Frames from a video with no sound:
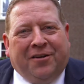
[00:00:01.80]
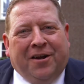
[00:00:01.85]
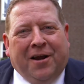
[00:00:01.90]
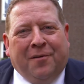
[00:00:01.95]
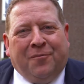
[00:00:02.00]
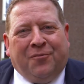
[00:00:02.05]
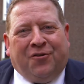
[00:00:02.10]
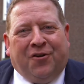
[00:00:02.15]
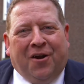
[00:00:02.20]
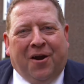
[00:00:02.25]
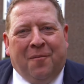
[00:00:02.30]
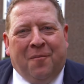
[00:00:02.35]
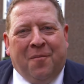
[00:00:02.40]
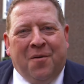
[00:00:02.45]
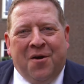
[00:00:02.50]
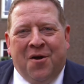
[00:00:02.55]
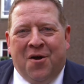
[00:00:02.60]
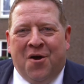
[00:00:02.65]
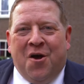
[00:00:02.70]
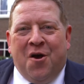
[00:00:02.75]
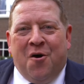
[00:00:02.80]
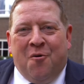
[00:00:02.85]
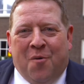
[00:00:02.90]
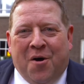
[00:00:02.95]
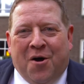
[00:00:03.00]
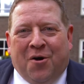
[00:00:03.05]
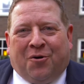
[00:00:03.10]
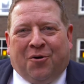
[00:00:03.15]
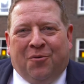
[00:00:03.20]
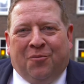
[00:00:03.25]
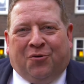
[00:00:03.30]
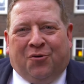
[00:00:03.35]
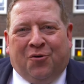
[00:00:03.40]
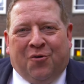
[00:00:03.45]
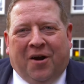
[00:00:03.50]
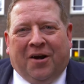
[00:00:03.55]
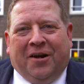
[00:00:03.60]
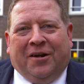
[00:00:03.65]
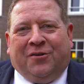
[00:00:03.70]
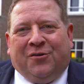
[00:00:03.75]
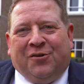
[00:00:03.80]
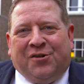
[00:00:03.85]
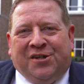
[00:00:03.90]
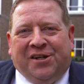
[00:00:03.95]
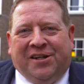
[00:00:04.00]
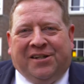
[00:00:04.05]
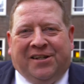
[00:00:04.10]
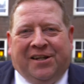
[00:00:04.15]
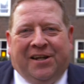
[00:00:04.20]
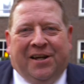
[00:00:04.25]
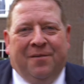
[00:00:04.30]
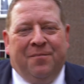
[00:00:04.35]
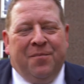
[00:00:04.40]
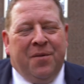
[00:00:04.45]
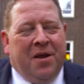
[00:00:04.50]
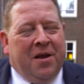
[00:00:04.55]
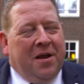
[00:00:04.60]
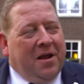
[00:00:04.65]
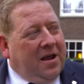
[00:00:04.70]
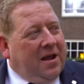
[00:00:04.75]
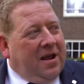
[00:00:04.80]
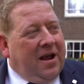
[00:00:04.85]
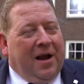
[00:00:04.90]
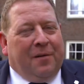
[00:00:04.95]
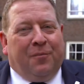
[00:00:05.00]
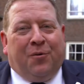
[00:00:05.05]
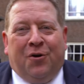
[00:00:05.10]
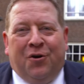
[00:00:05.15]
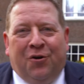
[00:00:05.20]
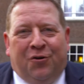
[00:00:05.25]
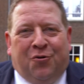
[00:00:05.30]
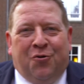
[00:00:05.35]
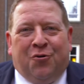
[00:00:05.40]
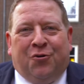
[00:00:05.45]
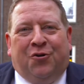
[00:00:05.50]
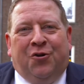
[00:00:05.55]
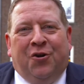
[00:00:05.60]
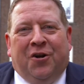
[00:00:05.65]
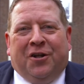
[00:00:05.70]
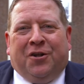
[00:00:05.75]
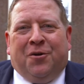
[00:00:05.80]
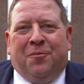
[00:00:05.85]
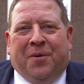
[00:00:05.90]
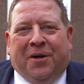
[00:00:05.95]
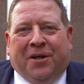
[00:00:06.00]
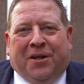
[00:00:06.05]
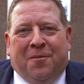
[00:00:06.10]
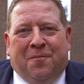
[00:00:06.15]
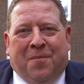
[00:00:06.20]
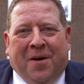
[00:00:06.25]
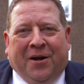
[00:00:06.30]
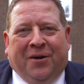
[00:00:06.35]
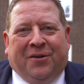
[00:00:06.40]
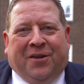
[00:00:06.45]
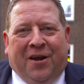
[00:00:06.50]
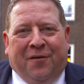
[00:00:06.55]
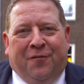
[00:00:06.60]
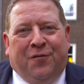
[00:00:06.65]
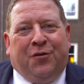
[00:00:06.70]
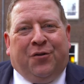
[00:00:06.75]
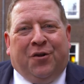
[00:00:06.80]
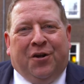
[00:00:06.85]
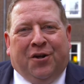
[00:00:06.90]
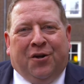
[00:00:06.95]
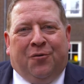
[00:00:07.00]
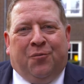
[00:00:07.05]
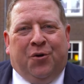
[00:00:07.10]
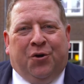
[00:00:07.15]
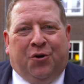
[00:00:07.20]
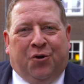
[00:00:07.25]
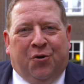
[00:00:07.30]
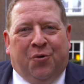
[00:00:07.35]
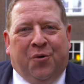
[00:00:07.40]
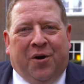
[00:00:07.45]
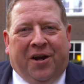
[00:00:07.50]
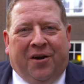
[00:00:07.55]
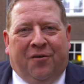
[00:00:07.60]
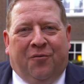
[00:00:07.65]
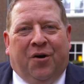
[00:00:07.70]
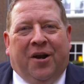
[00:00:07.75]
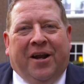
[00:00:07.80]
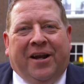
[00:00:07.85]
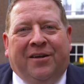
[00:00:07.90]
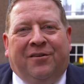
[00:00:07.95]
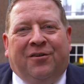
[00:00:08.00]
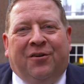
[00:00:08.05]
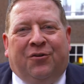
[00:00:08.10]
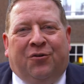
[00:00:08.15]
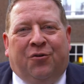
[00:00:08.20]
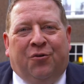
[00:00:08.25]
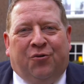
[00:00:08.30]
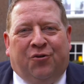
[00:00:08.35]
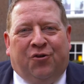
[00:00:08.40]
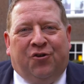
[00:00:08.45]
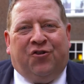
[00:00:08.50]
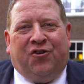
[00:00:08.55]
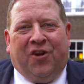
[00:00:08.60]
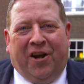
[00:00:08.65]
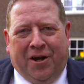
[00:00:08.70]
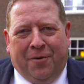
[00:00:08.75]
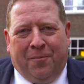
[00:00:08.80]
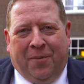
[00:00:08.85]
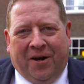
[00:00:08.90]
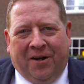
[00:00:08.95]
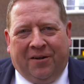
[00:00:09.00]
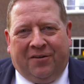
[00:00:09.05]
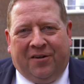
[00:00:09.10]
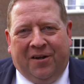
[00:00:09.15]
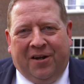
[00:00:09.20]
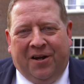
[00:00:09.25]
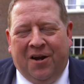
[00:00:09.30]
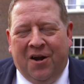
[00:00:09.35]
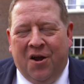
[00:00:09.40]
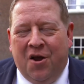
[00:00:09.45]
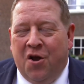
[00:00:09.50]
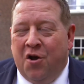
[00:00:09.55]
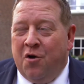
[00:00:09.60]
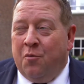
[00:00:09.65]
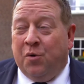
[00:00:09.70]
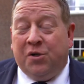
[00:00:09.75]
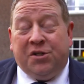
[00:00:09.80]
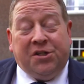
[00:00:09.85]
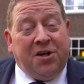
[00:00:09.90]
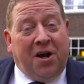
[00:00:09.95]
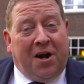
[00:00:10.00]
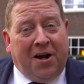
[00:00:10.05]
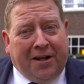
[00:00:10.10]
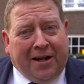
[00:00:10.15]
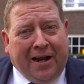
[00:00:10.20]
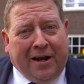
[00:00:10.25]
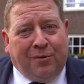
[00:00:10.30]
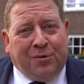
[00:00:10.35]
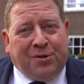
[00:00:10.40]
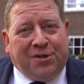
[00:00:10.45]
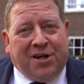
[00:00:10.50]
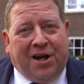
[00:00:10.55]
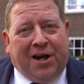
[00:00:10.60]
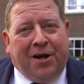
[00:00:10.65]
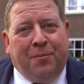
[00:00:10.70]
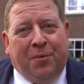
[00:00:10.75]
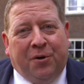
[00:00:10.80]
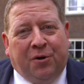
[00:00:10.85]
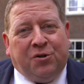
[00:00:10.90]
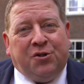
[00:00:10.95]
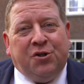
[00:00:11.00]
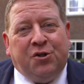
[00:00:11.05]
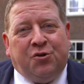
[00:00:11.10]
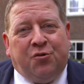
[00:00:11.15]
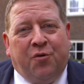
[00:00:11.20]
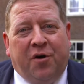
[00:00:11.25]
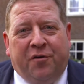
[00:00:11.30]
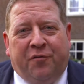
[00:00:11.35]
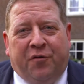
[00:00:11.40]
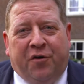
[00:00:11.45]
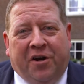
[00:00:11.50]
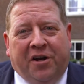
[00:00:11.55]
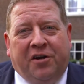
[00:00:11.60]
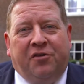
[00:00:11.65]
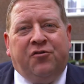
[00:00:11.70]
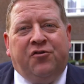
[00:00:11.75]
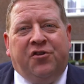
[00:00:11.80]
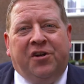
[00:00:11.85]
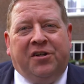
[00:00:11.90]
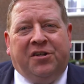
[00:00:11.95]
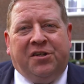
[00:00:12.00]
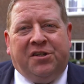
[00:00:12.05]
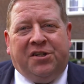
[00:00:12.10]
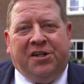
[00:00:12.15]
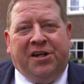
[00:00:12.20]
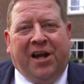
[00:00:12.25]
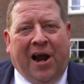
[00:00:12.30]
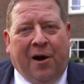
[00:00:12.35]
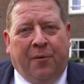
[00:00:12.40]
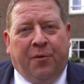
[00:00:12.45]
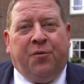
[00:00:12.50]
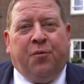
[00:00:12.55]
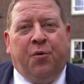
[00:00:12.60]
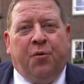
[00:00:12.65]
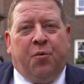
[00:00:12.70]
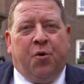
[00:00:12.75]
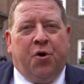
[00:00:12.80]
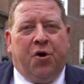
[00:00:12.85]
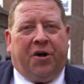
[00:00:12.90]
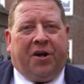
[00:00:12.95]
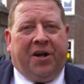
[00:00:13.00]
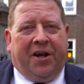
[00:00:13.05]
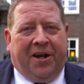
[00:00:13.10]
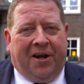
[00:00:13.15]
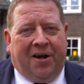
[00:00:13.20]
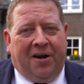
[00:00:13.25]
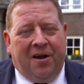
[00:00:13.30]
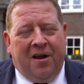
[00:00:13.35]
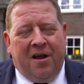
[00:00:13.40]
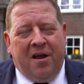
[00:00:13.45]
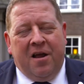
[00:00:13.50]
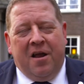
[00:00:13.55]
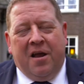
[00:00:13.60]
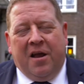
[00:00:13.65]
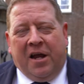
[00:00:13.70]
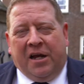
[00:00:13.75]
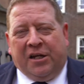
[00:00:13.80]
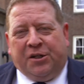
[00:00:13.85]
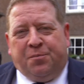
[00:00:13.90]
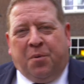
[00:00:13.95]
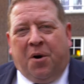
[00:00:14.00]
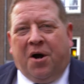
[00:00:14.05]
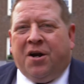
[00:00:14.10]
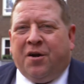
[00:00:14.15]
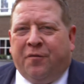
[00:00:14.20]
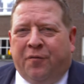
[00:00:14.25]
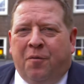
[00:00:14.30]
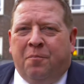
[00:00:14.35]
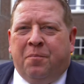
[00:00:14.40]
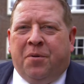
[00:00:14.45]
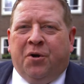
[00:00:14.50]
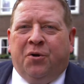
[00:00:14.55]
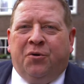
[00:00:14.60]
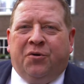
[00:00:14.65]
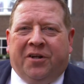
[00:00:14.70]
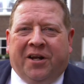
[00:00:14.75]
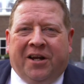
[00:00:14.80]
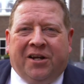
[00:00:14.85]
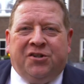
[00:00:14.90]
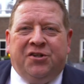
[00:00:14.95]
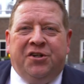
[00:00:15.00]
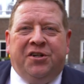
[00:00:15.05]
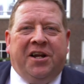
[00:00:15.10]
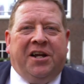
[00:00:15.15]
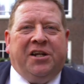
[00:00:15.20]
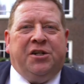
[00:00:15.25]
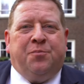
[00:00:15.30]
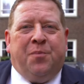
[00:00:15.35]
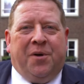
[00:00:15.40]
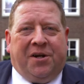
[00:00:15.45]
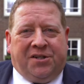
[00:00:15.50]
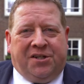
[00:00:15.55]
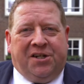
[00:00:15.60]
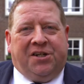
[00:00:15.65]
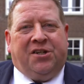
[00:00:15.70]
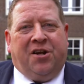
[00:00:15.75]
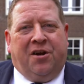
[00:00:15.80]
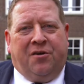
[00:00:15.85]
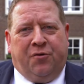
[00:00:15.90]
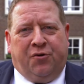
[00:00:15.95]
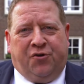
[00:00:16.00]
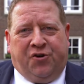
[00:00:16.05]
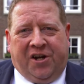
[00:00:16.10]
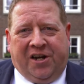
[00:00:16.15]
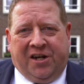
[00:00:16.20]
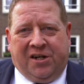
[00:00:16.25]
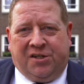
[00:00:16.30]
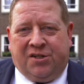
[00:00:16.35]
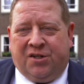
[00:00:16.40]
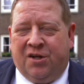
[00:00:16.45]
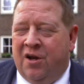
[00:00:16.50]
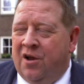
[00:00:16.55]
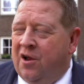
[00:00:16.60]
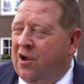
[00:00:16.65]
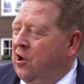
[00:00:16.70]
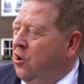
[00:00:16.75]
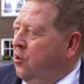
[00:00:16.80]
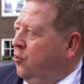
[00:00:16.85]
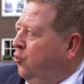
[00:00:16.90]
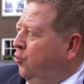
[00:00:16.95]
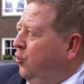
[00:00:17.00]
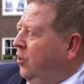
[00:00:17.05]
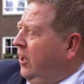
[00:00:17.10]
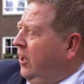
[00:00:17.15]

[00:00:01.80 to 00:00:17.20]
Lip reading: in Amsterdam. Welcome to our little city. I'm going to talk to you a little bit about everything that we do here related to sustainability. We're starting outside because it's already very interesting to see how it would work here. As part of our building actually dates back 600 years. To the